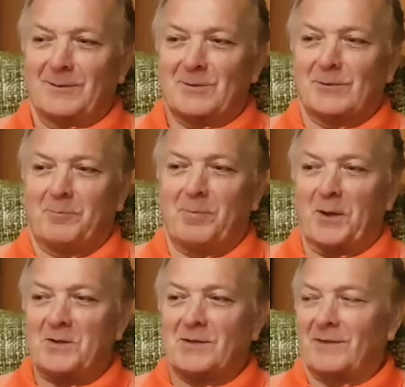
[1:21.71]
It was all
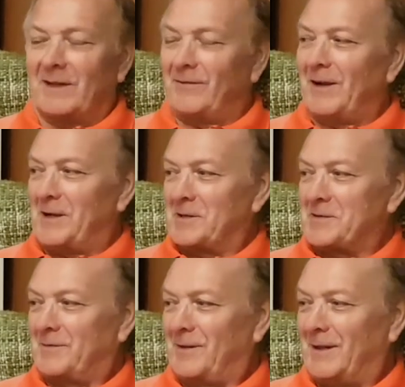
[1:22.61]
burnt off in a very
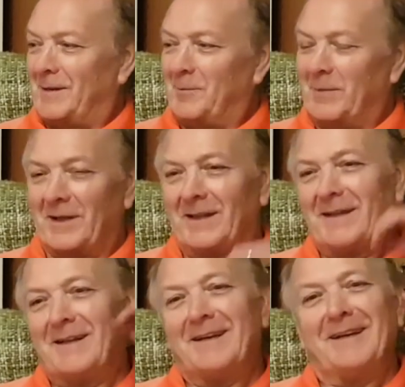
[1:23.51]
nasty fire. But,
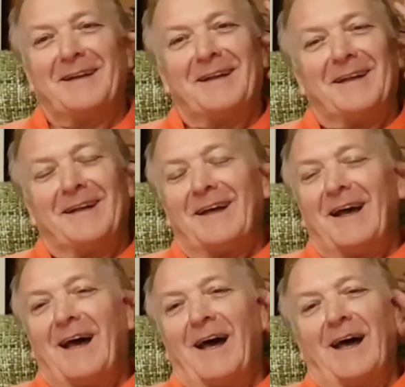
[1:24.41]
uh,
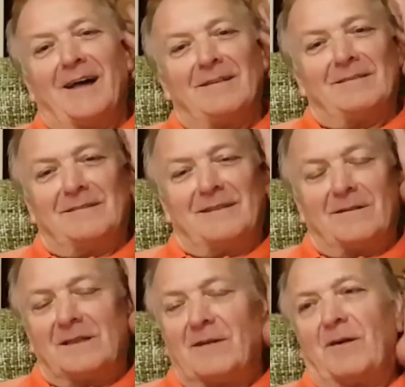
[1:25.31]
so, uh,
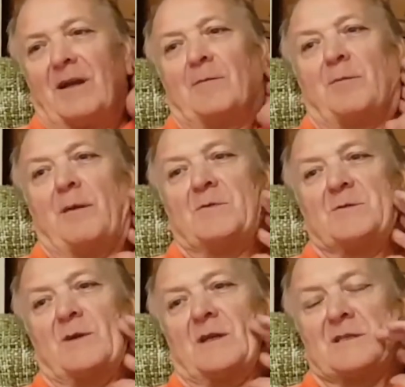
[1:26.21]
no, yeah, very happy memories.
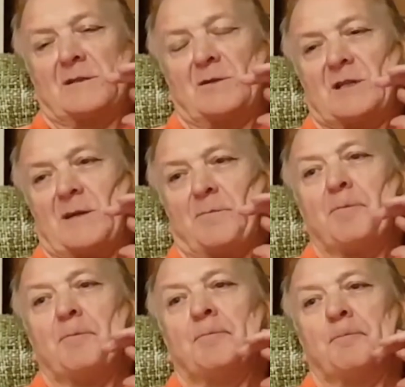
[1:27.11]
You were a nice, good team.
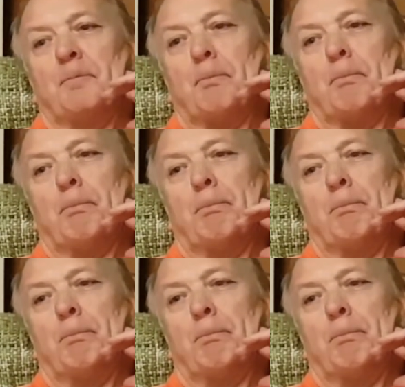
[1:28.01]
Cool.